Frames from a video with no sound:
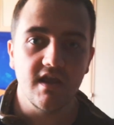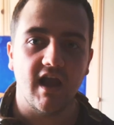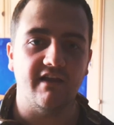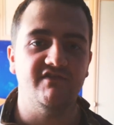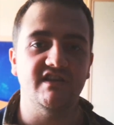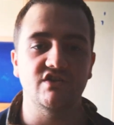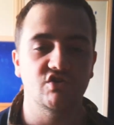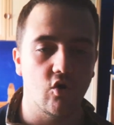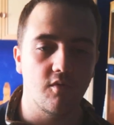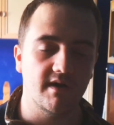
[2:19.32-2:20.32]
I've seen
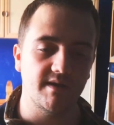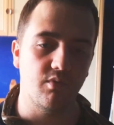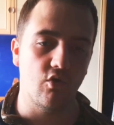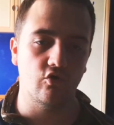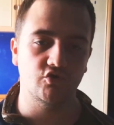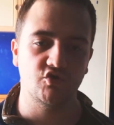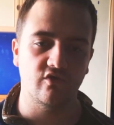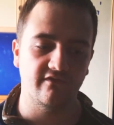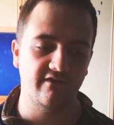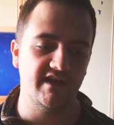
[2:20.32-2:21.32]
so many posts
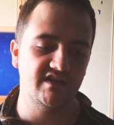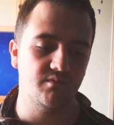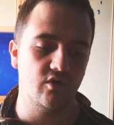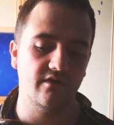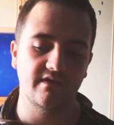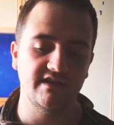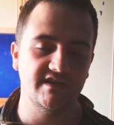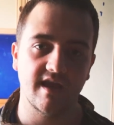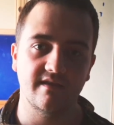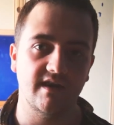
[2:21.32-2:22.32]
on Facebook of these
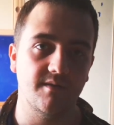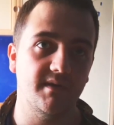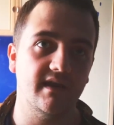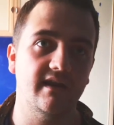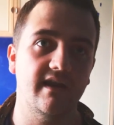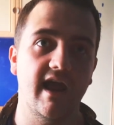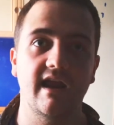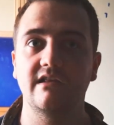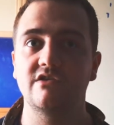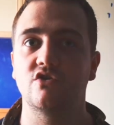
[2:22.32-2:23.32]
ended up in
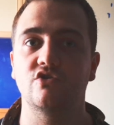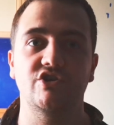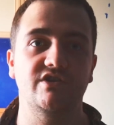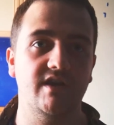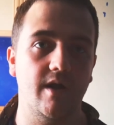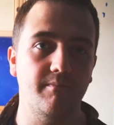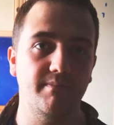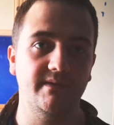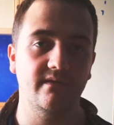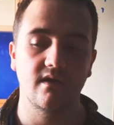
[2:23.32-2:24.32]
canals or just
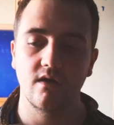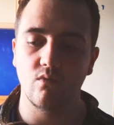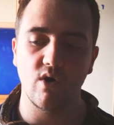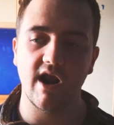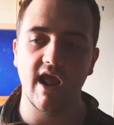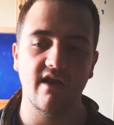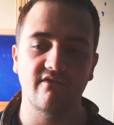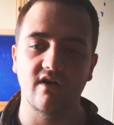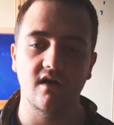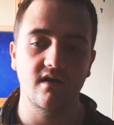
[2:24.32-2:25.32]
dumped
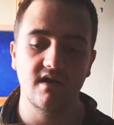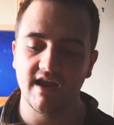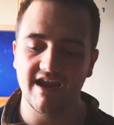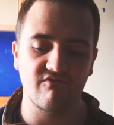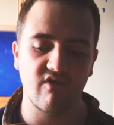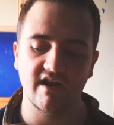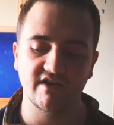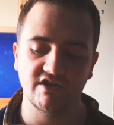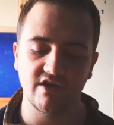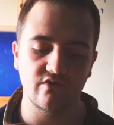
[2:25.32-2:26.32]
wherever in
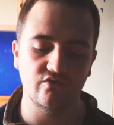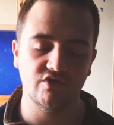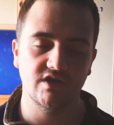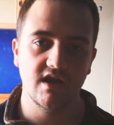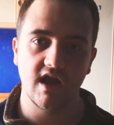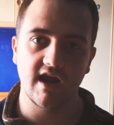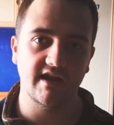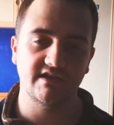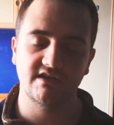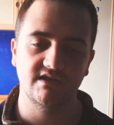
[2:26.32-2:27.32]
rescues, and
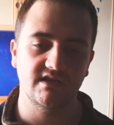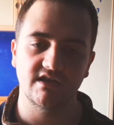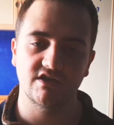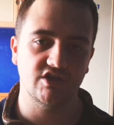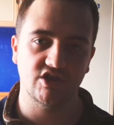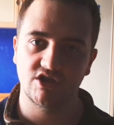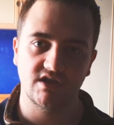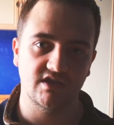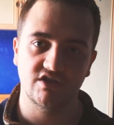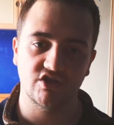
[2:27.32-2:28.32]
it's
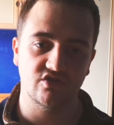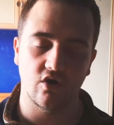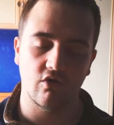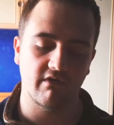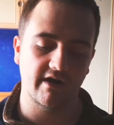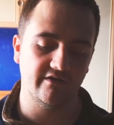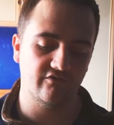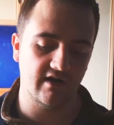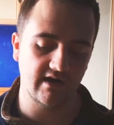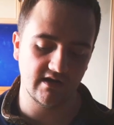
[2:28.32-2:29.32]
just not right,
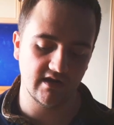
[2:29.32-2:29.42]
really.